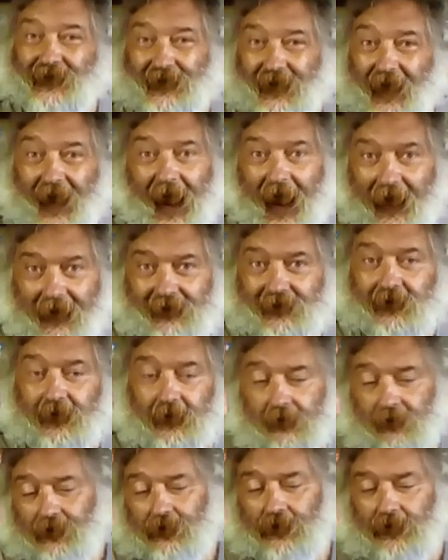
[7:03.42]
deact, and
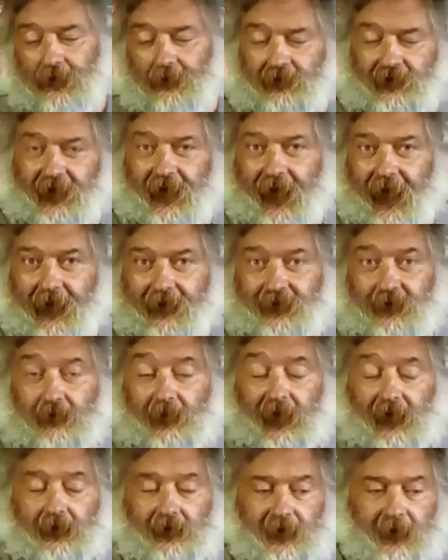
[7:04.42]
I'll call them deacts from
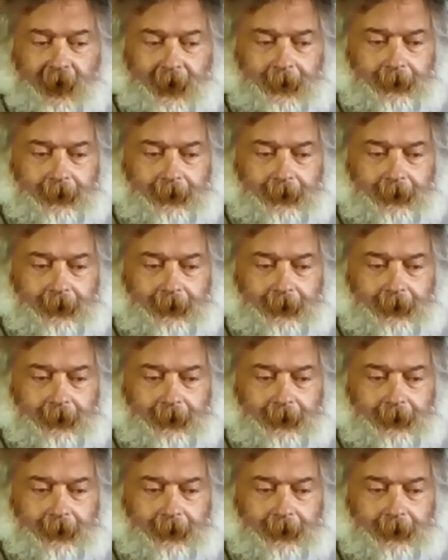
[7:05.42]
now on.